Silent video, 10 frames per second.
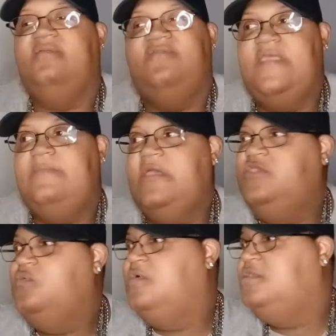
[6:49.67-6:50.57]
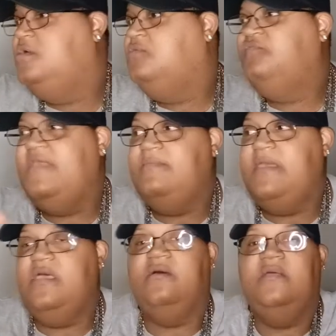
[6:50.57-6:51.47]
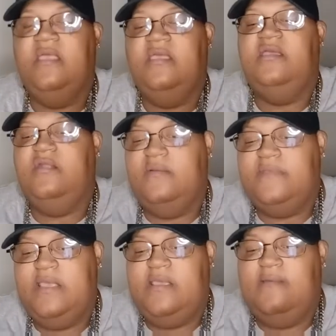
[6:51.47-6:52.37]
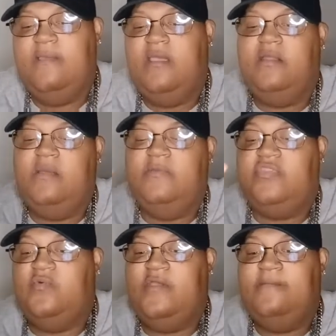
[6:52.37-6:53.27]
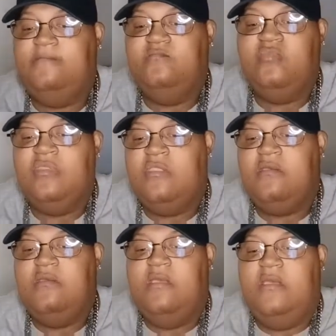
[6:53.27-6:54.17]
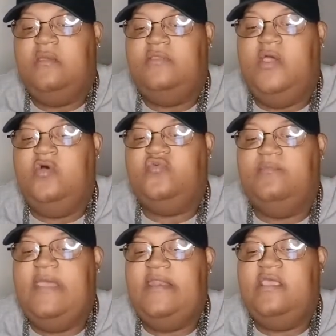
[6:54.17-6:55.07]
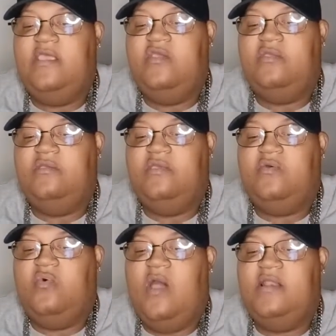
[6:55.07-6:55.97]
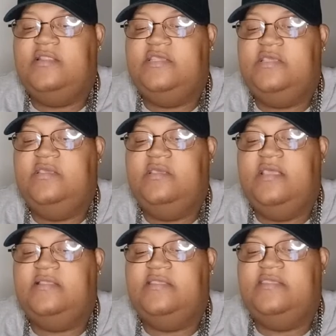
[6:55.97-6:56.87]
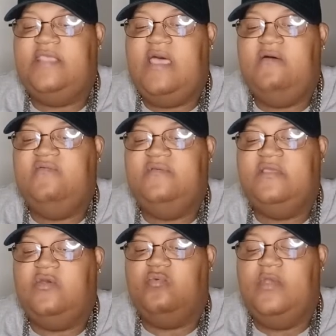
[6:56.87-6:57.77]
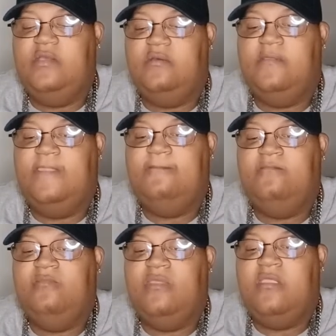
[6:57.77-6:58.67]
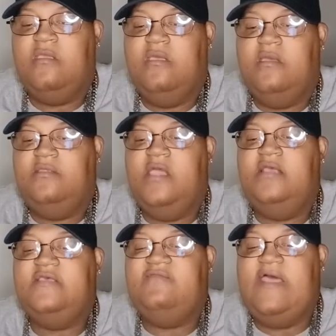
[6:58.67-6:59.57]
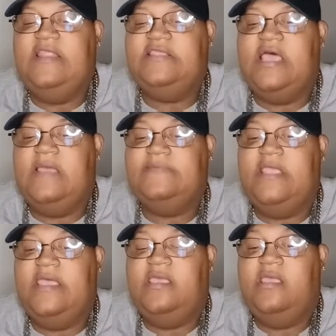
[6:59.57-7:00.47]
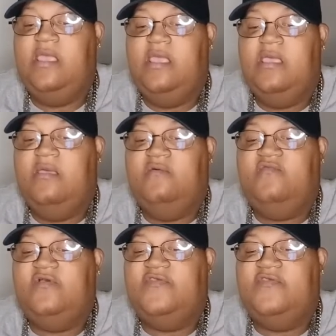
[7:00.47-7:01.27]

female, you and your female, you know what I'm saying? Number 3, those romantic equality in South Korea. There's a Valentine's Day for